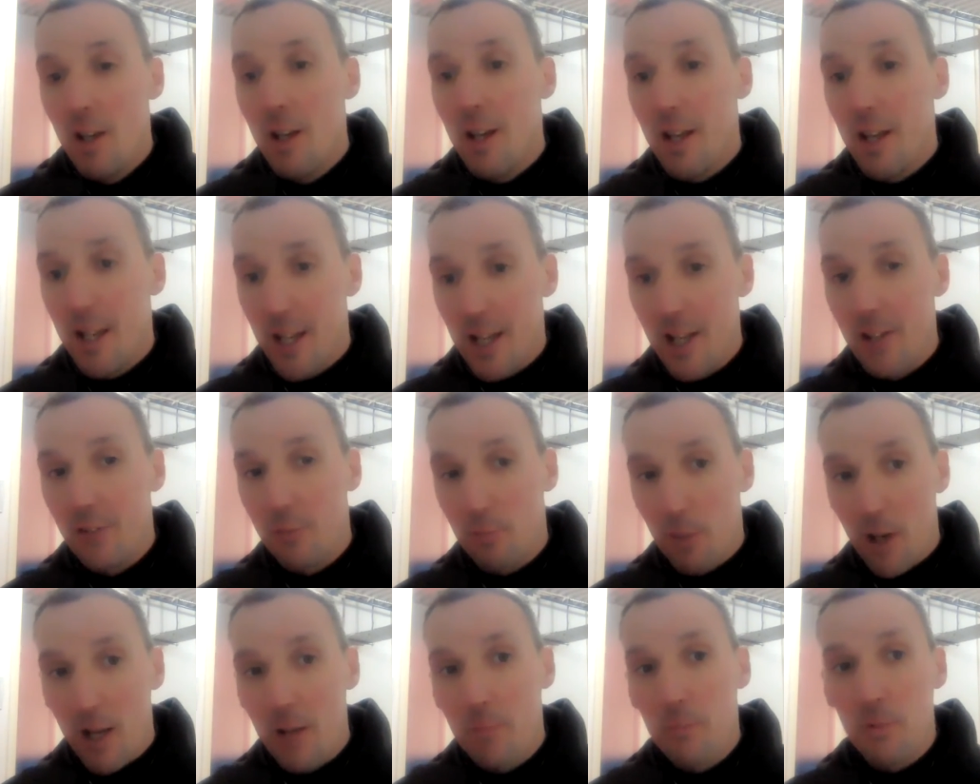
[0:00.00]
Here's
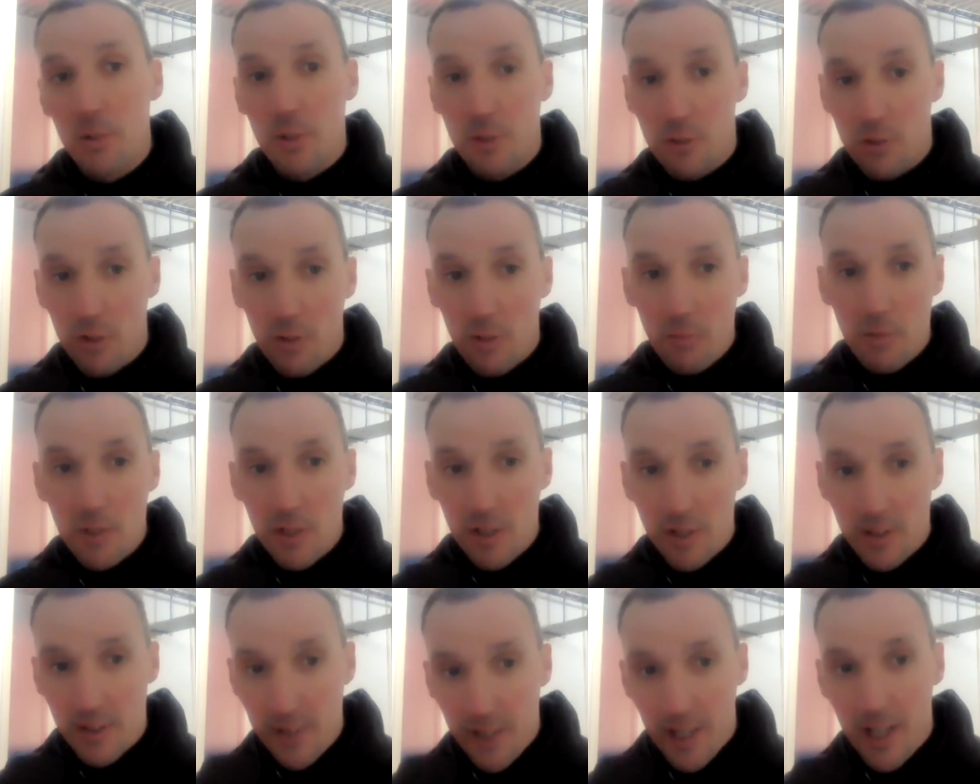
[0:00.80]
my
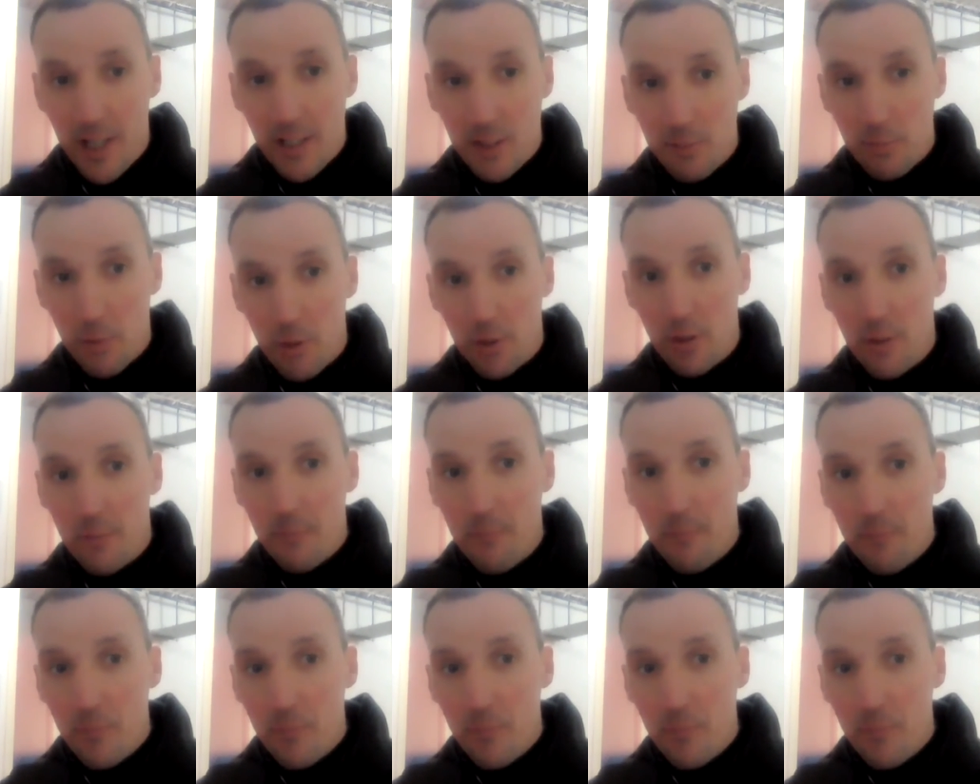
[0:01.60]
prescription as an expert.